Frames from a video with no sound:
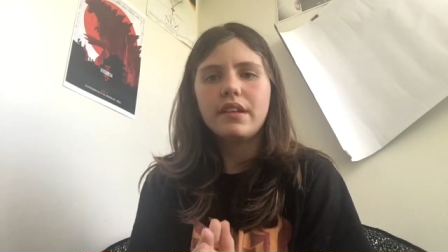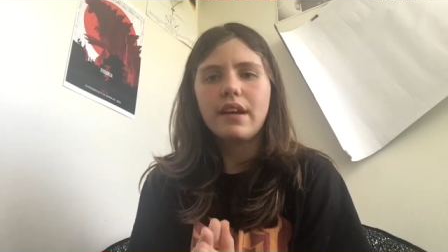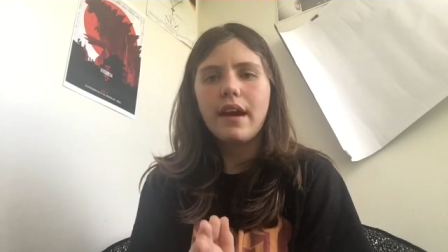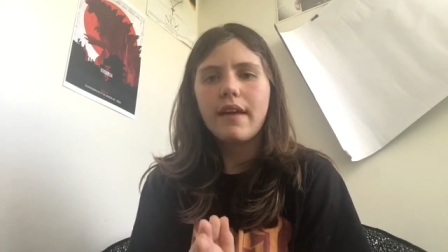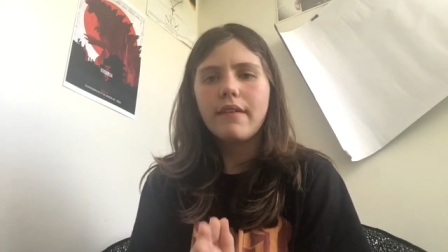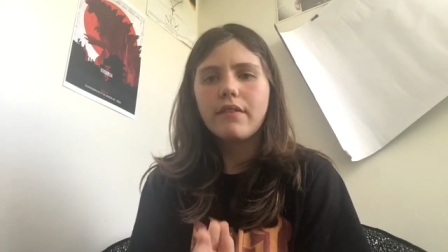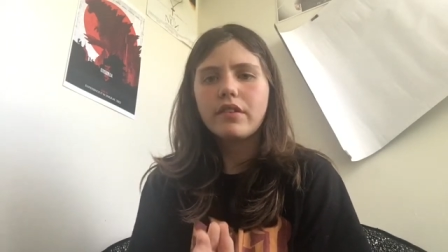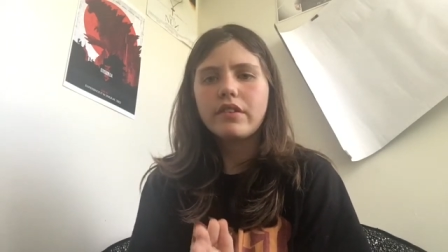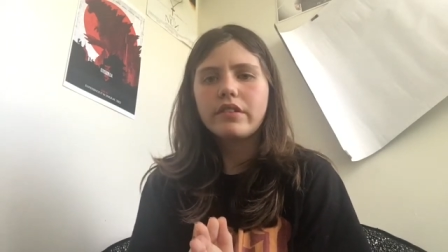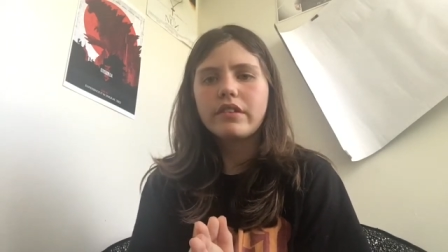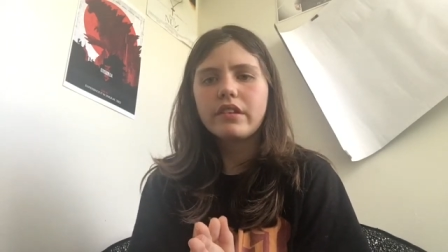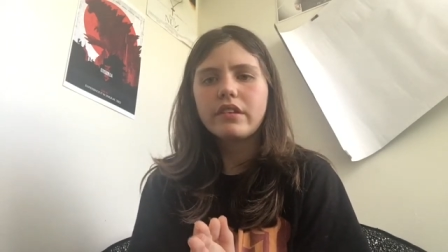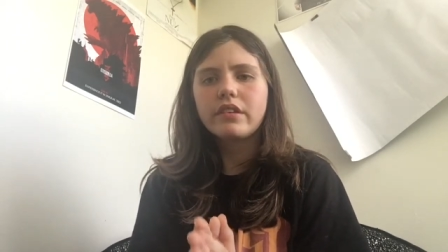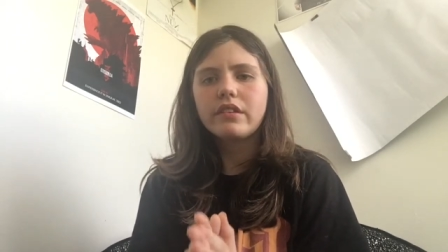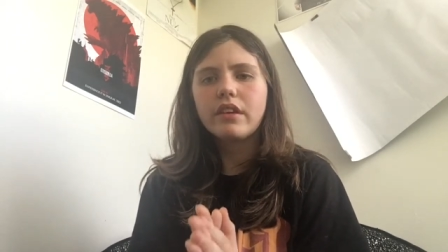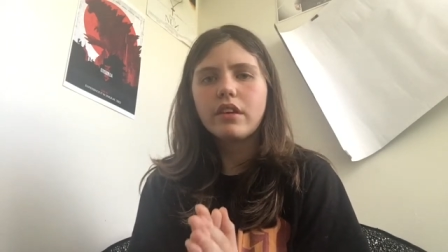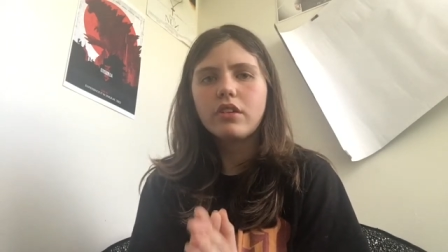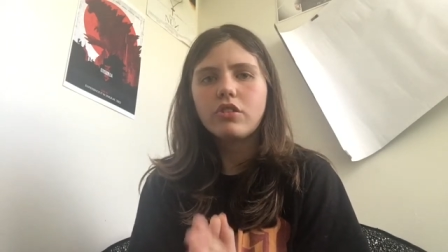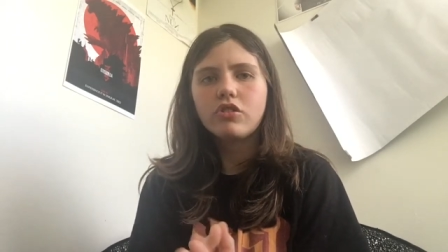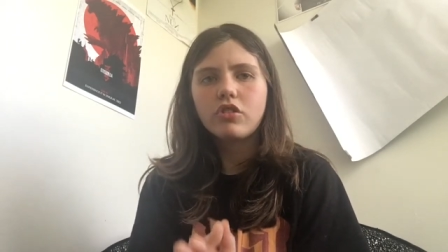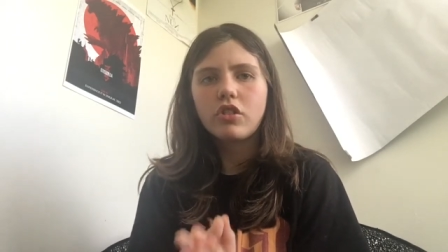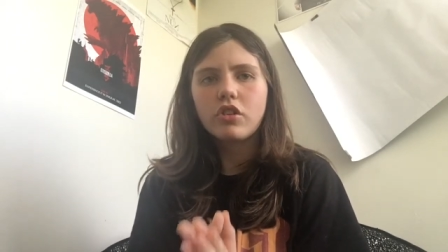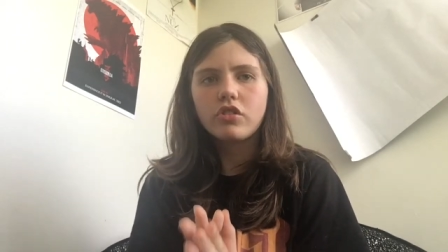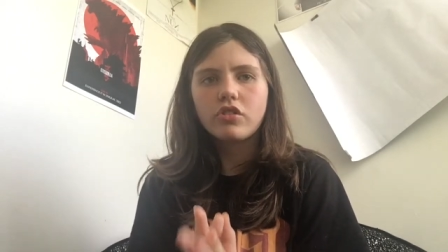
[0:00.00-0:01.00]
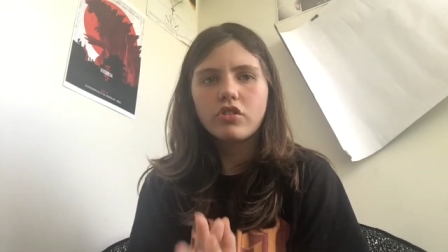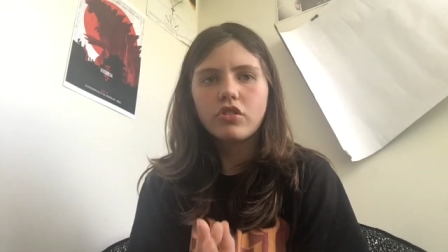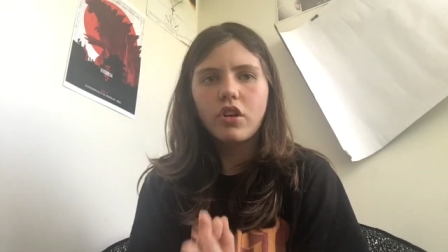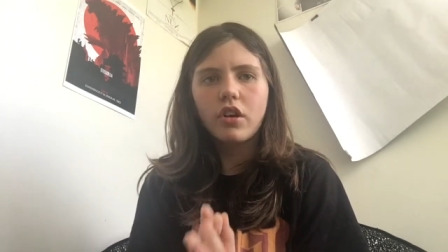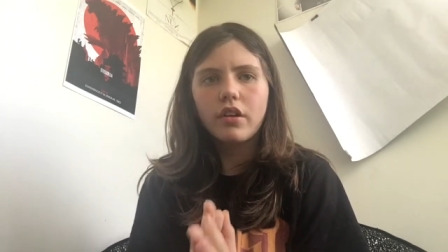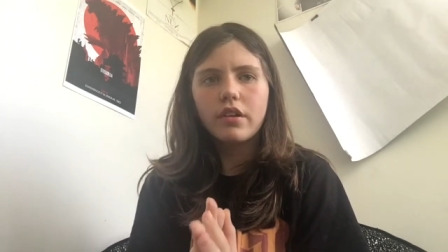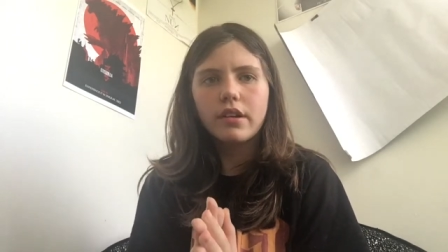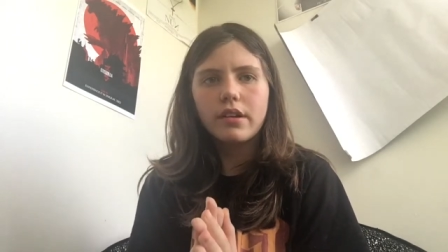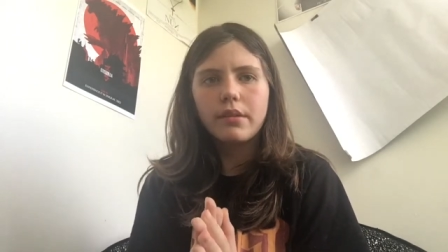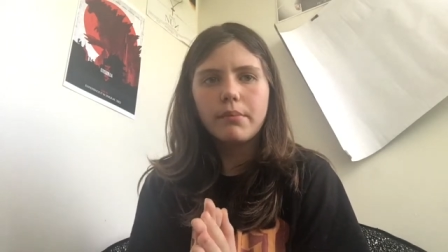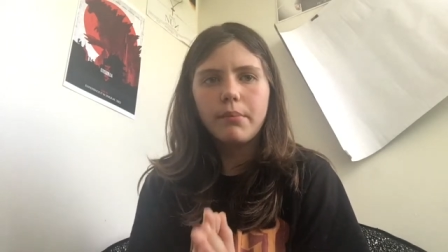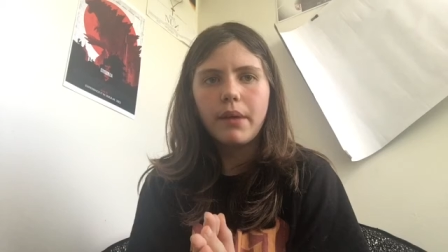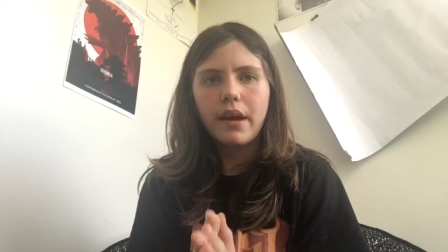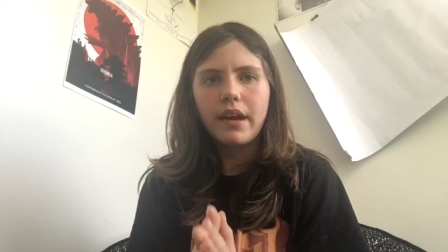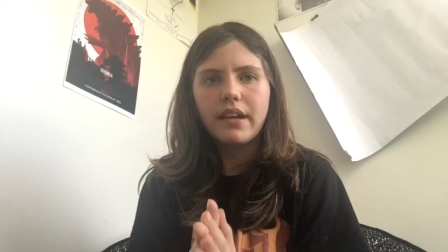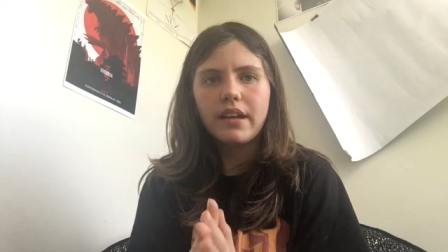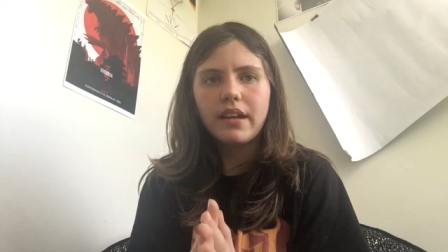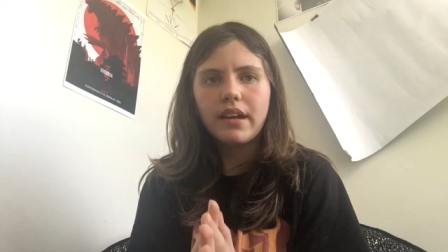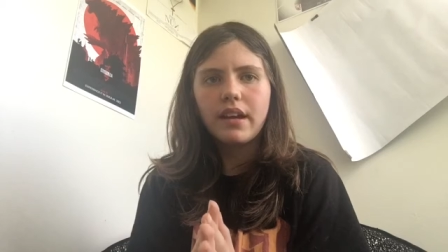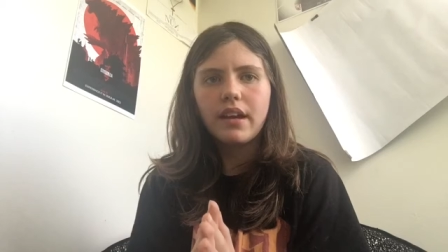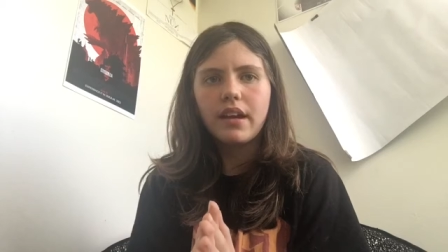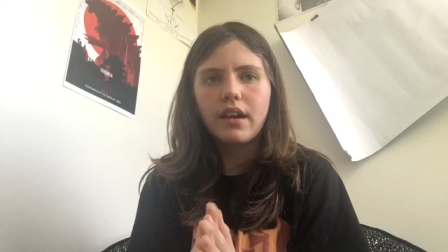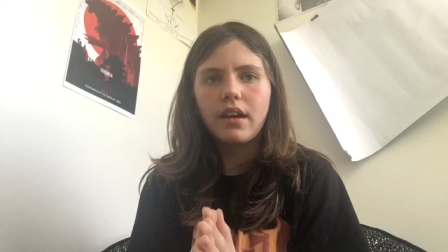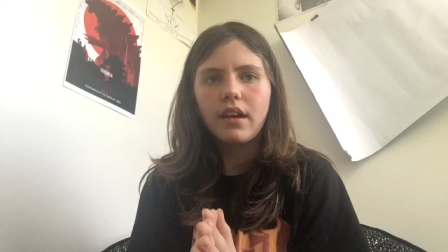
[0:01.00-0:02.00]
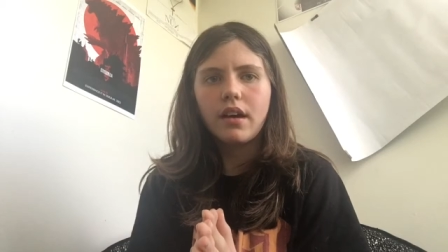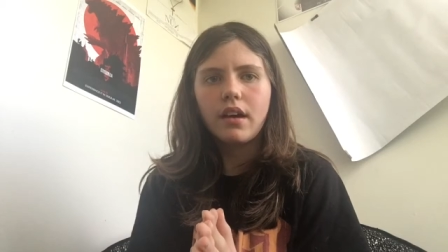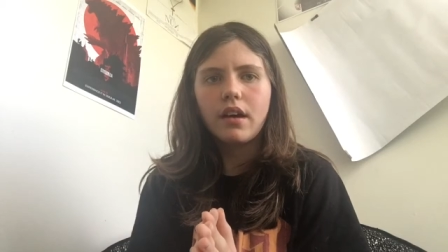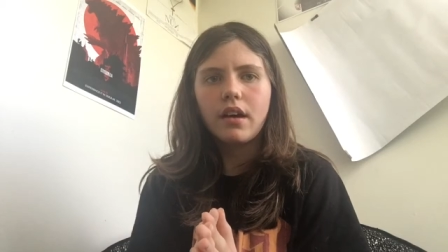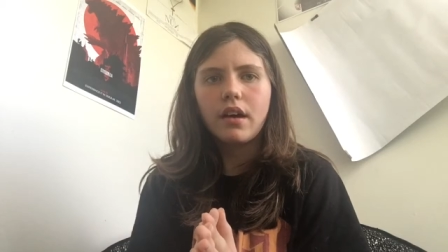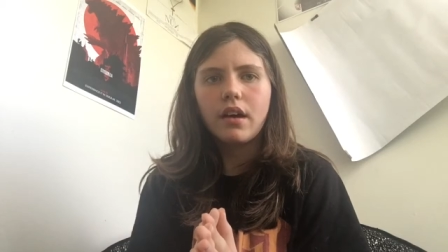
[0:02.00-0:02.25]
Ever since I just started making